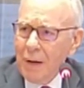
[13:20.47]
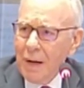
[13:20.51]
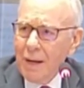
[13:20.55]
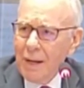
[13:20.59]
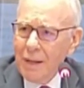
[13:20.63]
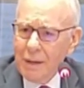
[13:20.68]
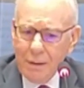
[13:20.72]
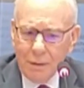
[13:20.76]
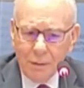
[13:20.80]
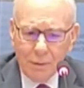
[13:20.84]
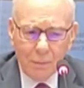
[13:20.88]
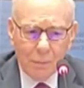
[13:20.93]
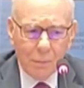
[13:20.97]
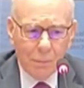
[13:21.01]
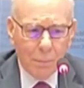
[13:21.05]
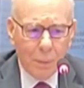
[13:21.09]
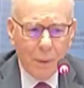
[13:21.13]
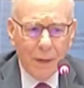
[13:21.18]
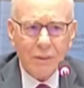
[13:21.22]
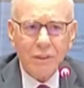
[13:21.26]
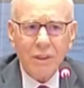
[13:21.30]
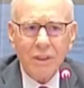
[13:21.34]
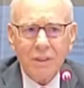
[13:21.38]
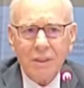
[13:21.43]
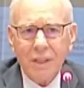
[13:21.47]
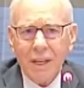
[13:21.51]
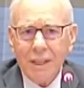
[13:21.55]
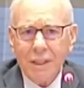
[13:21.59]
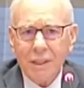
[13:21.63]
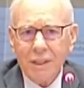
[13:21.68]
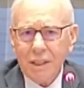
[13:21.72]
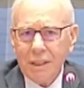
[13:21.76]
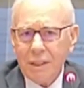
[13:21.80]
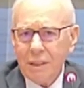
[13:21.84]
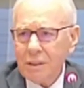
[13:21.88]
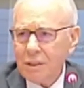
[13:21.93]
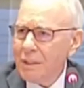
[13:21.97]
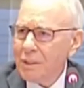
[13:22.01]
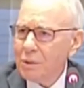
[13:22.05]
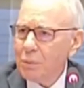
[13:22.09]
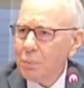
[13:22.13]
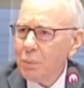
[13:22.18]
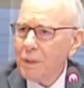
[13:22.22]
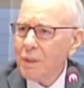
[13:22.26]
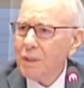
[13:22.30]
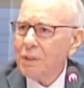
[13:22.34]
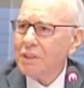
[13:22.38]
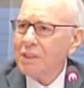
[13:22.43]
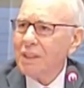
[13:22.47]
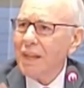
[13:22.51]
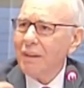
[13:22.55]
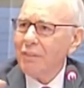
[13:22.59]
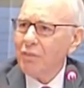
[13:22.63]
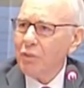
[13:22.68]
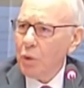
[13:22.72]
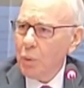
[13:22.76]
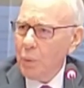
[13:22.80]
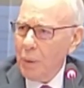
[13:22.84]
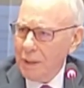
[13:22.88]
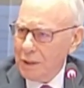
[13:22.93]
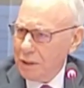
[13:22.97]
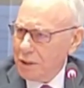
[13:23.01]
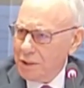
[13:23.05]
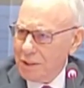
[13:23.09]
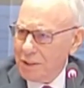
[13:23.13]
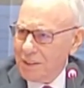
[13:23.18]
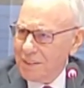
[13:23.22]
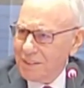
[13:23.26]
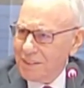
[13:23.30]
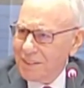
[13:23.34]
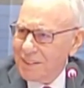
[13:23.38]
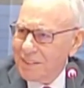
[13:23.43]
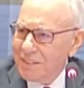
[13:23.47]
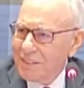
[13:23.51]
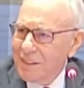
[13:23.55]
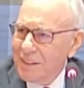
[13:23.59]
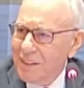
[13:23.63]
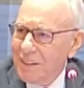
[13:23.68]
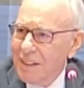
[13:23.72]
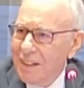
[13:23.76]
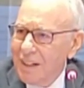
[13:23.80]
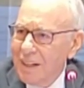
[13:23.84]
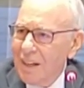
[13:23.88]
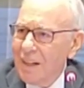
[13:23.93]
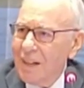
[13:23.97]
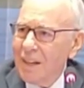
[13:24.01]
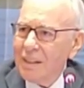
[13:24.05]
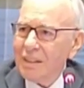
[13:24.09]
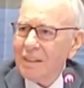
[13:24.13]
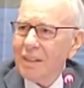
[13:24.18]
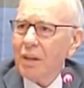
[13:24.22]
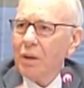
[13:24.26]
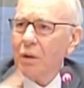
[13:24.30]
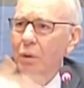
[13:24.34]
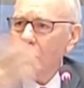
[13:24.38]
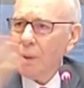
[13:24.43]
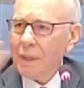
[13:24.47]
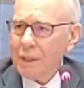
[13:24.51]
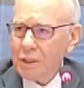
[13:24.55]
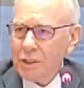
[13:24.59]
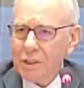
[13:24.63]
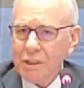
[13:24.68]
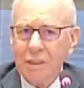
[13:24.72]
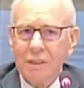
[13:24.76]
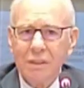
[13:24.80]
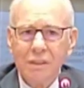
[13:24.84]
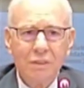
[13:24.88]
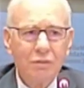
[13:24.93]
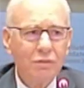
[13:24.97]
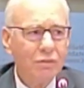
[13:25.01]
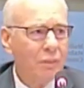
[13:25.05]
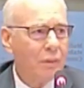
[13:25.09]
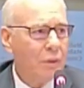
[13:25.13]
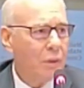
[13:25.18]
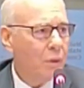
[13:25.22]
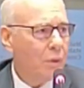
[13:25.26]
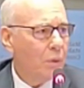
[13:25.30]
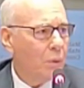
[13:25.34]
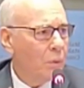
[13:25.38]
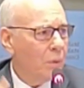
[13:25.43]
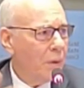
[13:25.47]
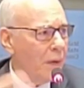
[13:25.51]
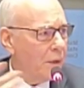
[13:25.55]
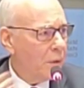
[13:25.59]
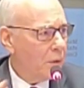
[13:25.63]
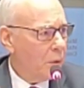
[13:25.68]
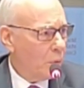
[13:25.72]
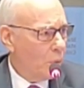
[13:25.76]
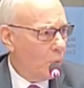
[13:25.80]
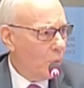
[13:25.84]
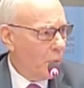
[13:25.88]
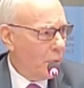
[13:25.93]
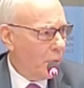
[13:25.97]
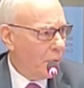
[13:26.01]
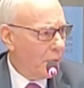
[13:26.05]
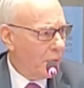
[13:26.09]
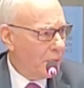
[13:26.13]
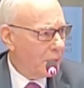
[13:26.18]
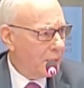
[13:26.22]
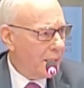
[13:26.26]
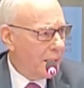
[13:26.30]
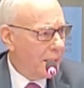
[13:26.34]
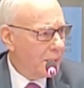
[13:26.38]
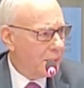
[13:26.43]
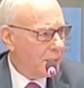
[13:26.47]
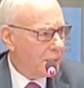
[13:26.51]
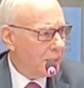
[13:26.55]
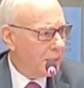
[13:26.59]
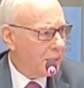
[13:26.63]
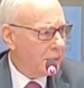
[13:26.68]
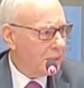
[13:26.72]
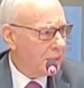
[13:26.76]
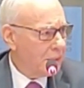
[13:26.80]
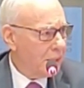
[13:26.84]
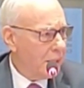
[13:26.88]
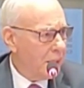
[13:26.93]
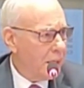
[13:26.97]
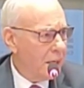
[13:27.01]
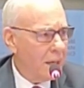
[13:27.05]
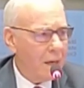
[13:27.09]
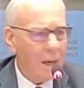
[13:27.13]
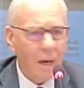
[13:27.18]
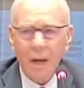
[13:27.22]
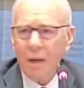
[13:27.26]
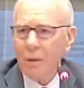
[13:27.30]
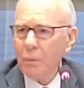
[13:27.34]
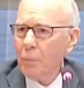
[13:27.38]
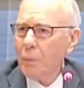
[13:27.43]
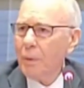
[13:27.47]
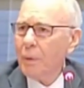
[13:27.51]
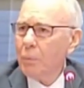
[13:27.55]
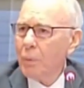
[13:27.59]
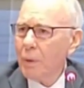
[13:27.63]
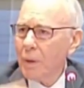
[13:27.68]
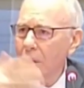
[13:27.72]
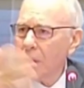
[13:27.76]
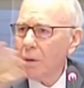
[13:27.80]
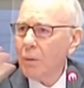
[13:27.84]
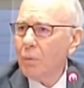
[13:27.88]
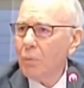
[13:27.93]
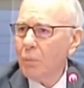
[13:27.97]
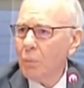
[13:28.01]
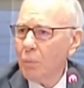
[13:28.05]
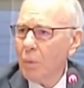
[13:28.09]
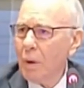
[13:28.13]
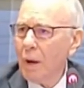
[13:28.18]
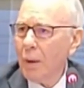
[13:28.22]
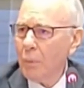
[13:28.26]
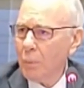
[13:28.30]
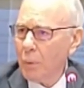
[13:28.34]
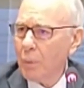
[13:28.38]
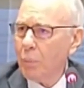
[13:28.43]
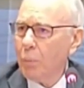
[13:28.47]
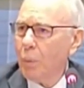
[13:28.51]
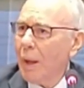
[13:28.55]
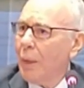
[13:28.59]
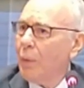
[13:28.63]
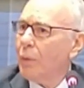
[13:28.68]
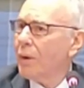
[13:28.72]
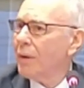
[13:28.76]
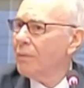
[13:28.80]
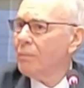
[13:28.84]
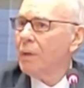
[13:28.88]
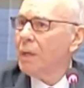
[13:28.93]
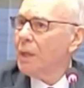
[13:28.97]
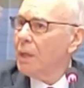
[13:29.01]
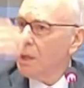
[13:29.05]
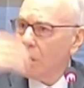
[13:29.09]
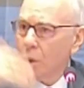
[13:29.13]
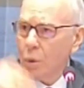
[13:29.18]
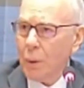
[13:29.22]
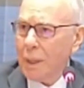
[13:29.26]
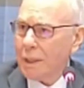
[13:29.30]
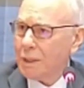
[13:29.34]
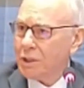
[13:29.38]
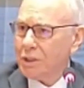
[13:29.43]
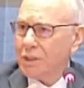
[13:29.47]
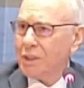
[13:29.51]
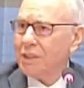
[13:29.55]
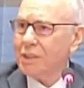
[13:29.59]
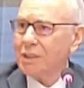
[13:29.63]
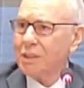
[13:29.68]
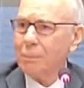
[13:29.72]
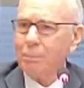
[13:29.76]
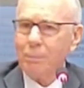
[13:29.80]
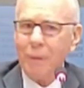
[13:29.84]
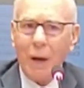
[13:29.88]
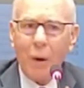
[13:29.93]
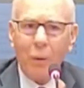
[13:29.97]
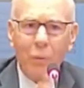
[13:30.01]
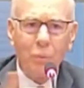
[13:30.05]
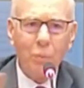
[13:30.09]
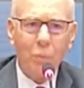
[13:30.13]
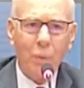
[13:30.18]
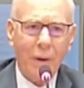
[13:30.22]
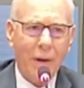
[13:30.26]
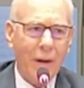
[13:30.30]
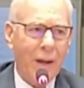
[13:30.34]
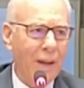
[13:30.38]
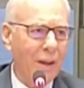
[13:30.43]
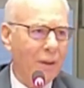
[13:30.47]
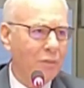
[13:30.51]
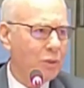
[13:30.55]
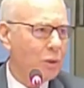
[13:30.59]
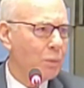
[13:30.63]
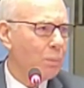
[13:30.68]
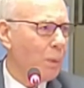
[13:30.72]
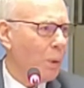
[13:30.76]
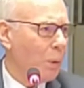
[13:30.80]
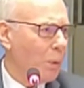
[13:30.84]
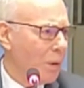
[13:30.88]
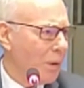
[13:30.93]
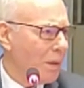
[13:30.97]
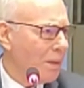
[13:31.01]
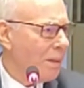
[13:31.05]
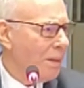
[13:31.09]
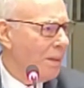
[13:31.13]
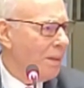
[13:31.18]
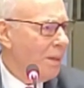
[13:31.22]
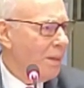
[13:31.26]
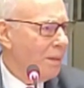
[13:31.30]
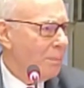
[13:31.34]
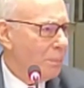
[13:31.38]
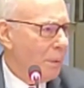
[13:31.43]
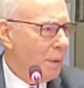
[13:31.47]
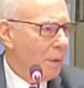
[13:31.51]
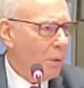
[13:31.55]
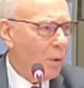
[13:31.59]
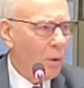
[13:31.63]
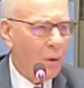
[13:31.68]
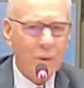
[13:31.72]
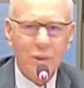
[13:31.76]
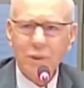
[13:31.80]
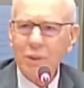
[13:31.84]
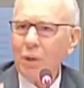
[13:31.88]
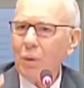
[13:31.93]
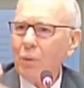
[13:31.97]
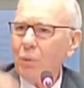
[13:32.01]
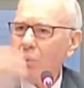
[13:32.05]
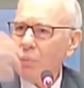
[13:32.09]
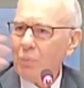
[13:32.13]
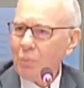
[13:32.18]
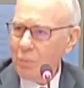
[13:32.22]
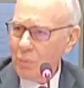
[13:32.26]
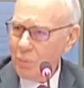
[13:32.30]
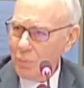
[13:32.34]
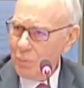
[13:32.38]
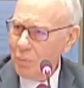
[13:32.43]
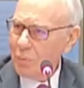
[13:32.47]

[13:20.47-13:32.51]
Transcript: my presentation with a set of questions and uh, questions for you and your organizations, and I, we would I would welcome questions about what I have spoken, but also